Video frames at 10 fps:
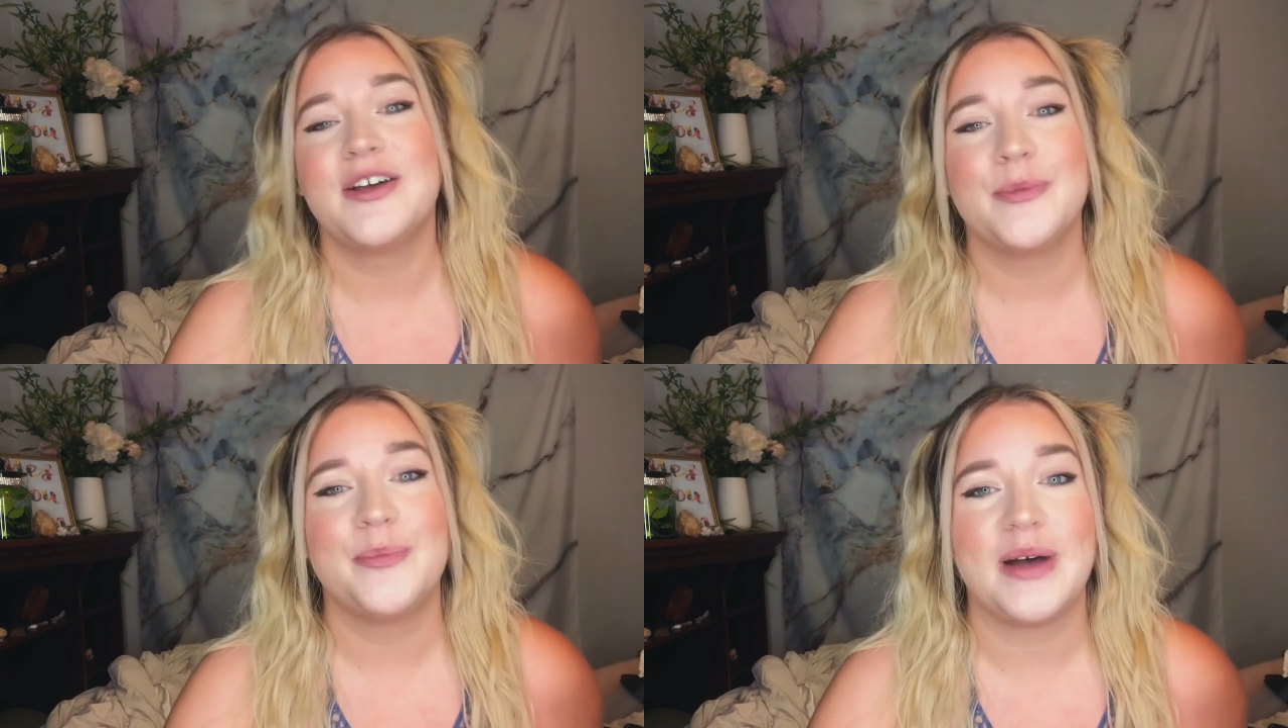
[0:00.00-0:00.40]

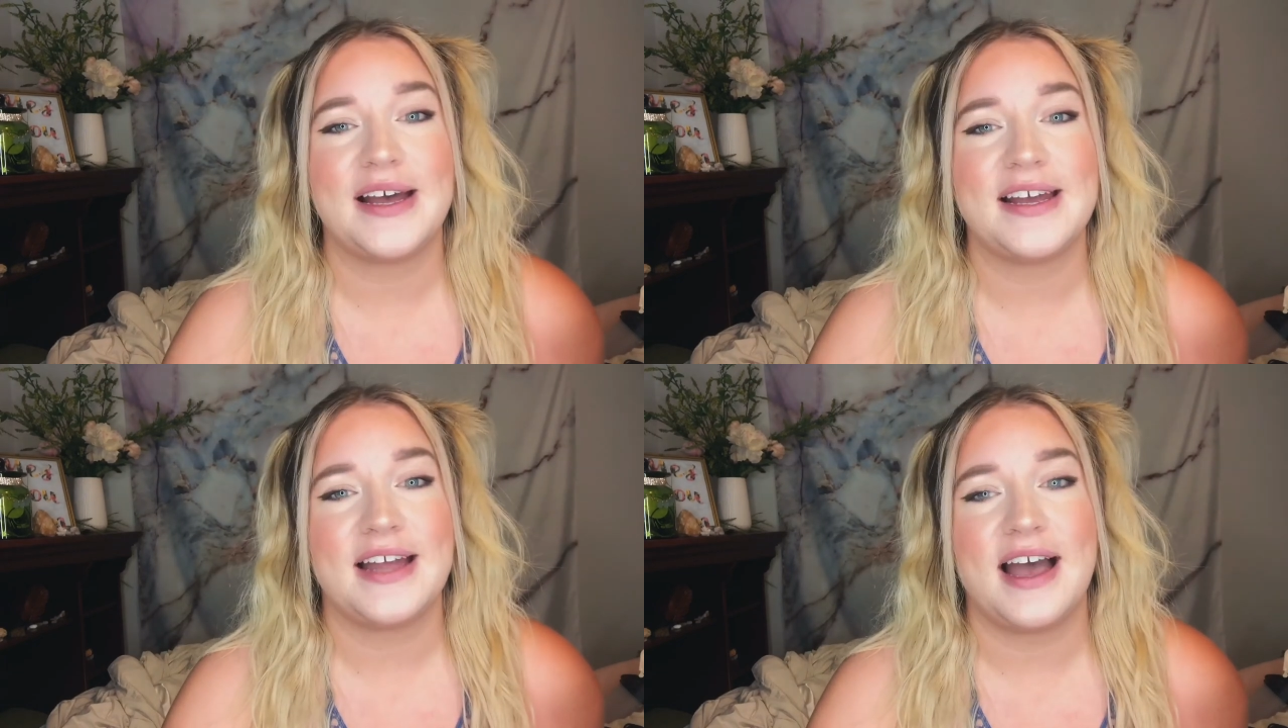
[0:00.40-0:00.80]

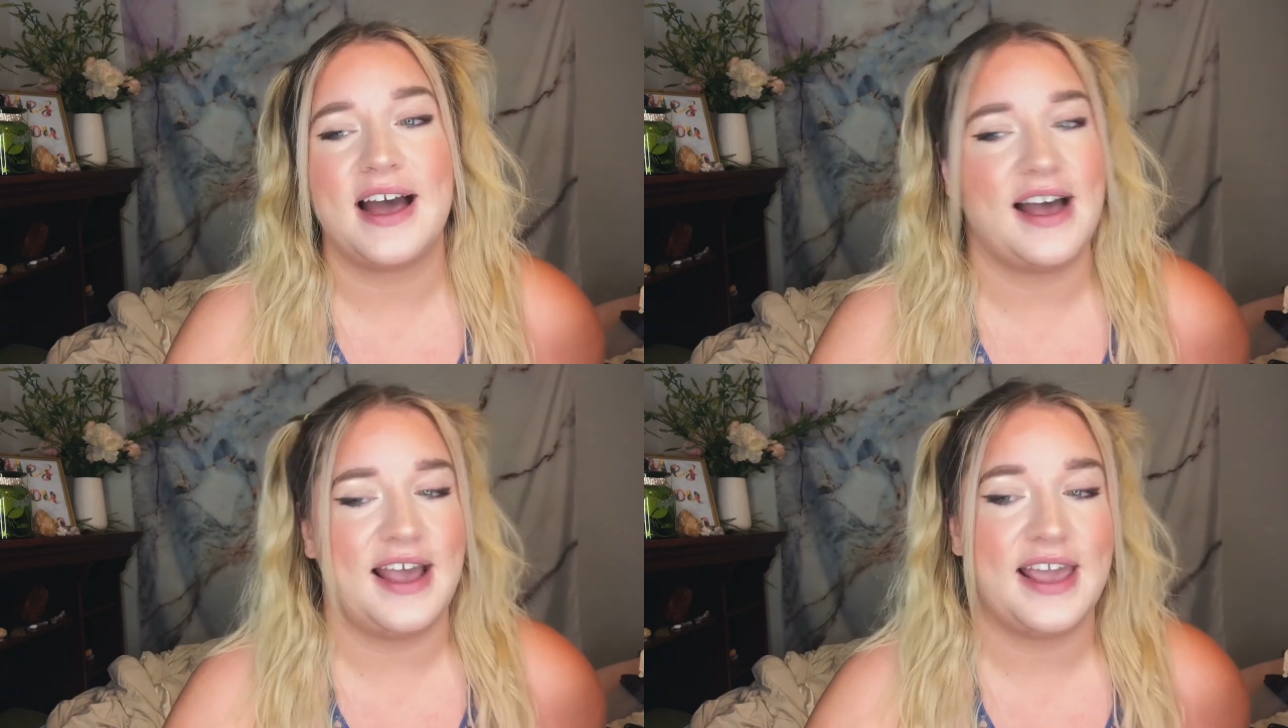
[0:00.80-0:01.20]
but
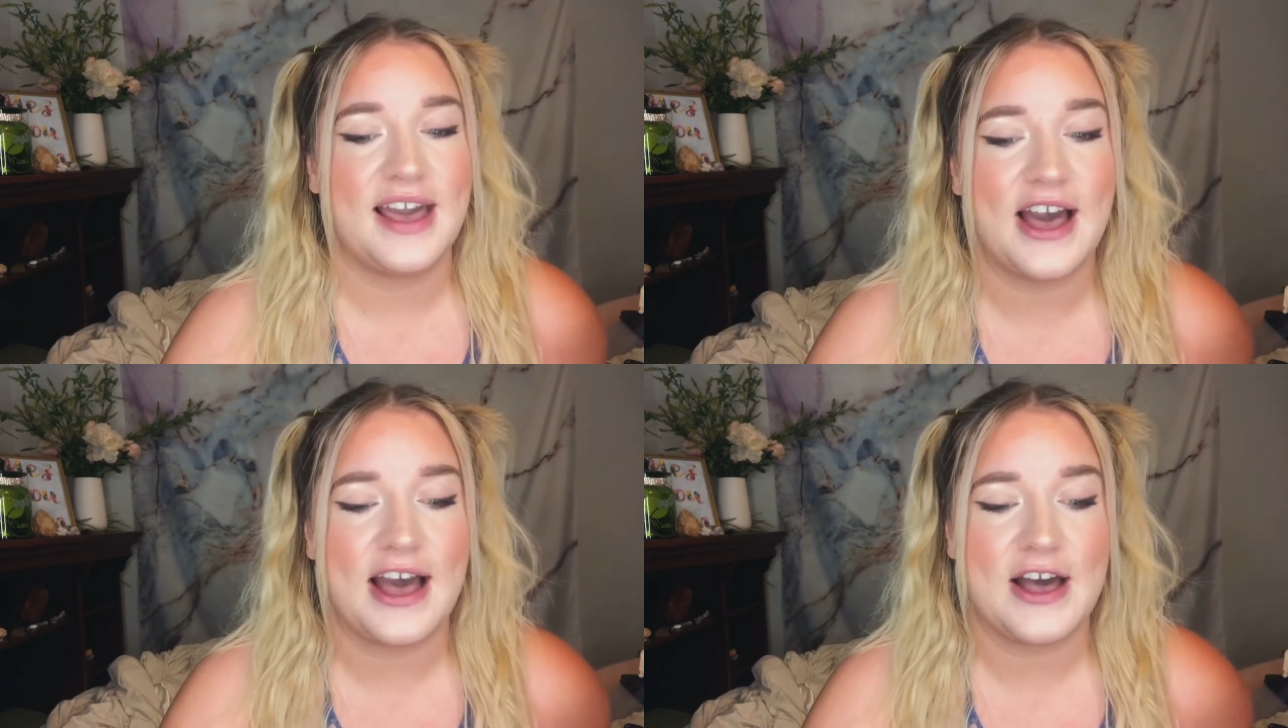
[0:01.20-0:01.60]
I
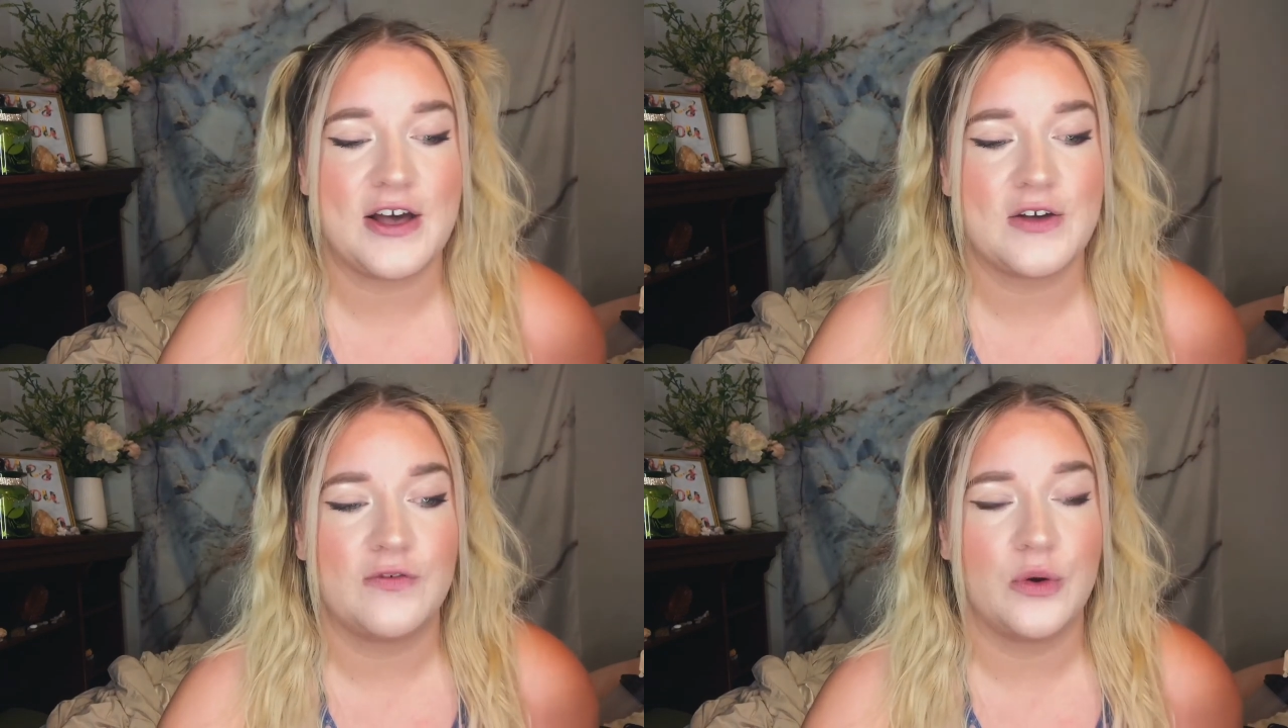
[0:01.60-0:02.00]

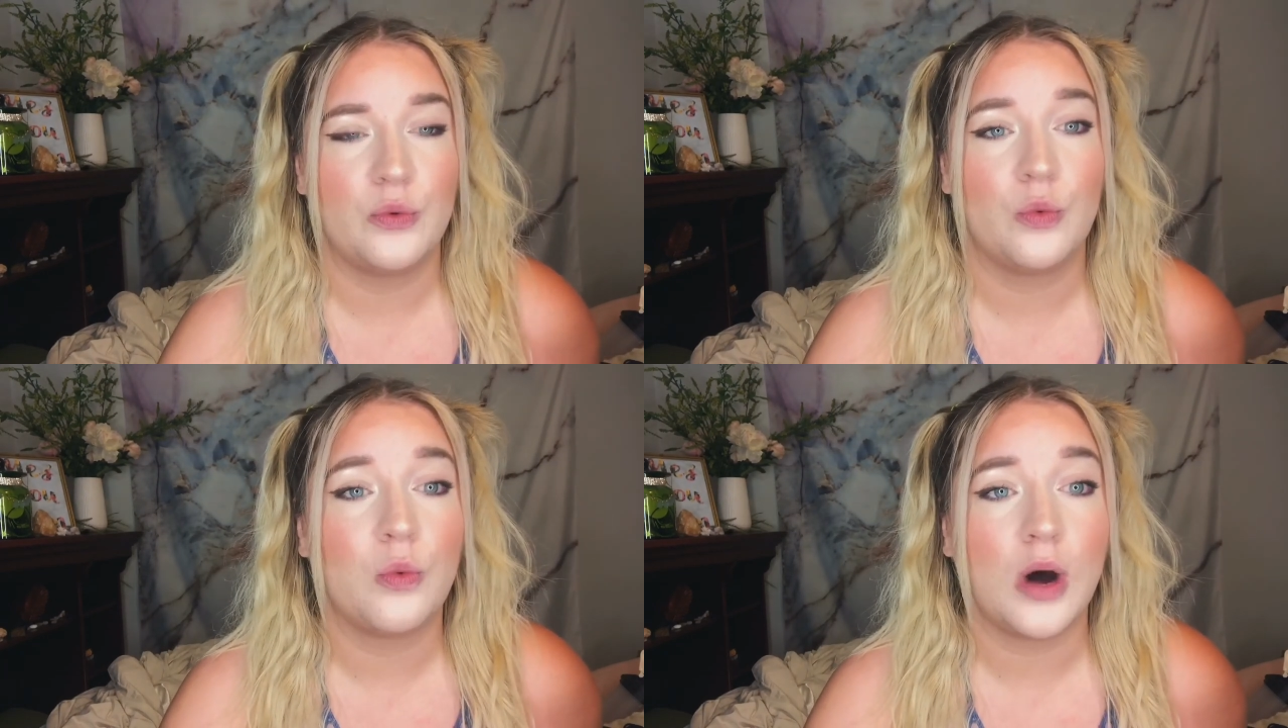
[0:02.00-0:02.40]
have
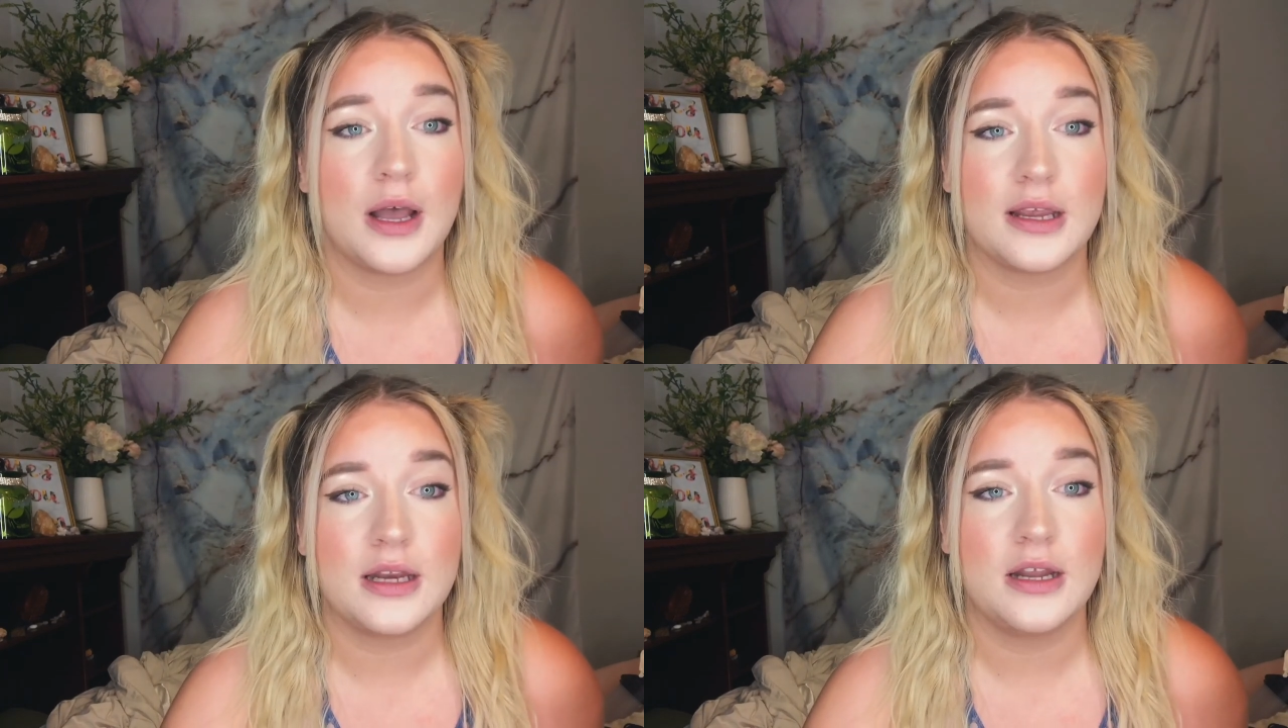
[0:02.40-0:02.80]

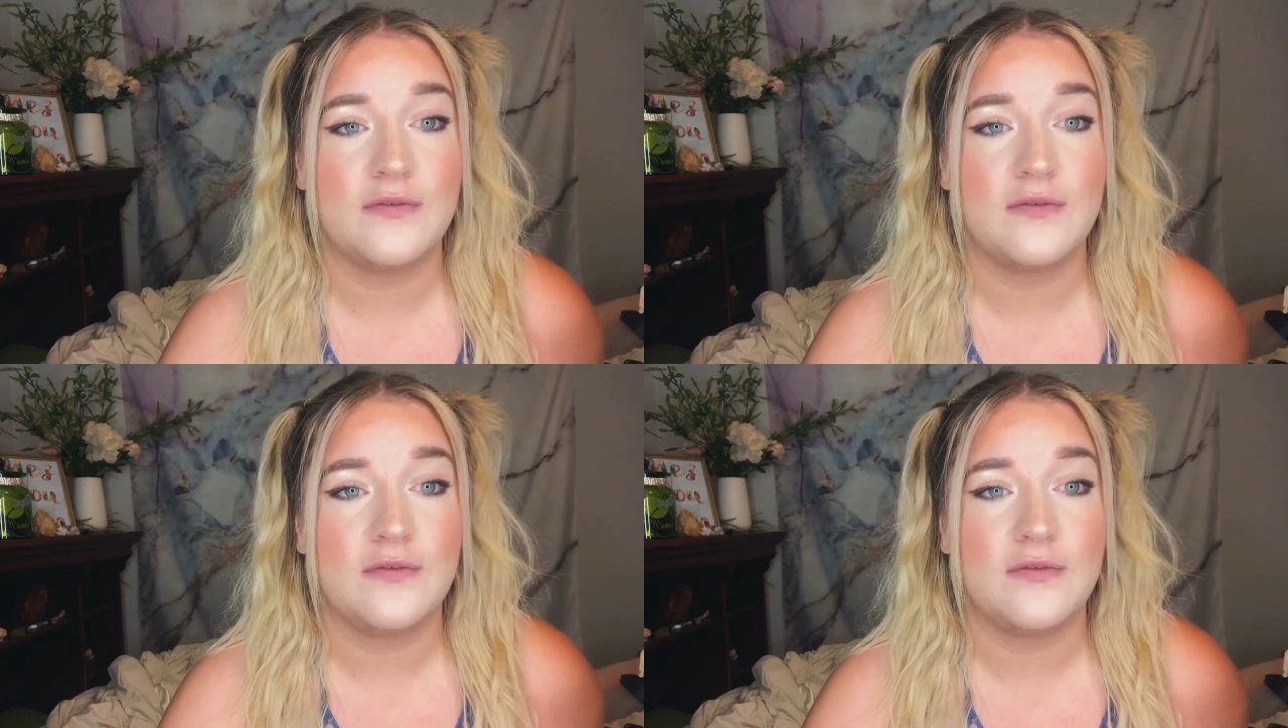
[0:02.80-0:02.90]
one